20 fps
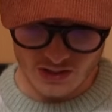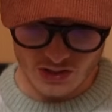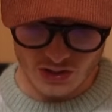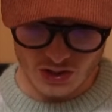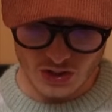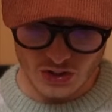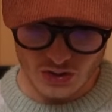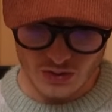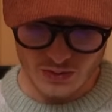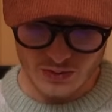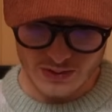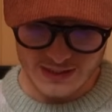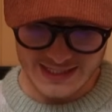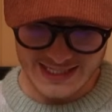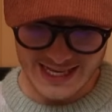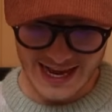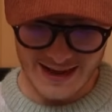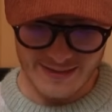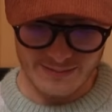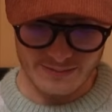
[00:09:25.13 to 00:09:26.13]
new
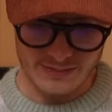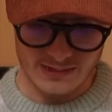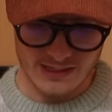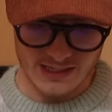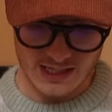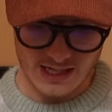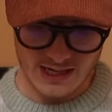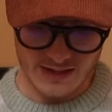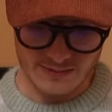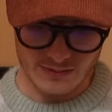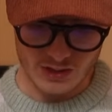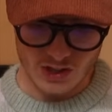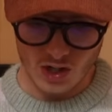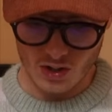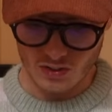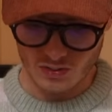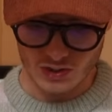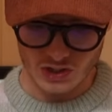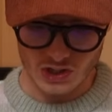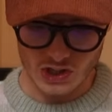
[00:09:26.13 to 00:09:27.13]
stems that I'm
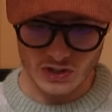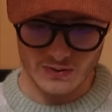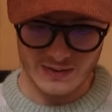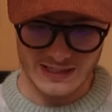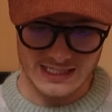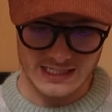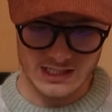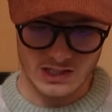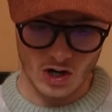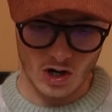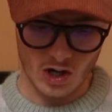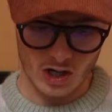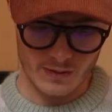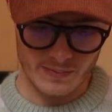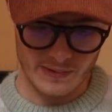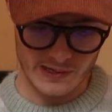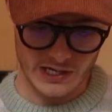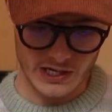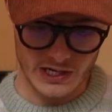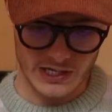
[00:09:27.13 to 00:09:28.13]
told are new in
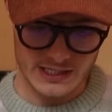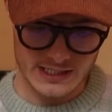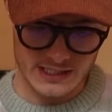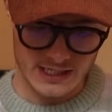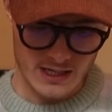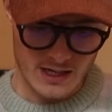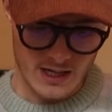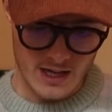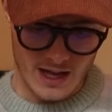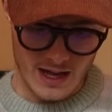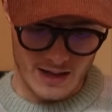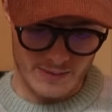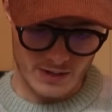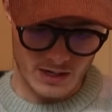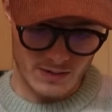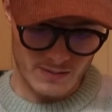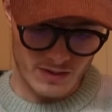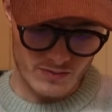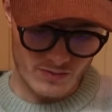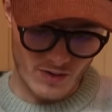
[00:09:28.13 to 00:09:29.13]
stock because I'm
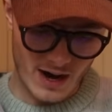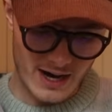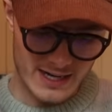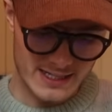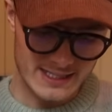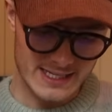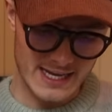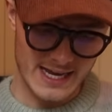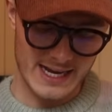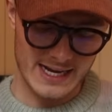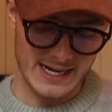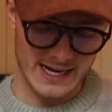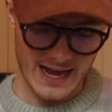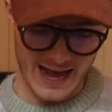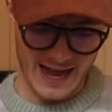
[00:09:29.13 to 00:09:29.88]
going to be writing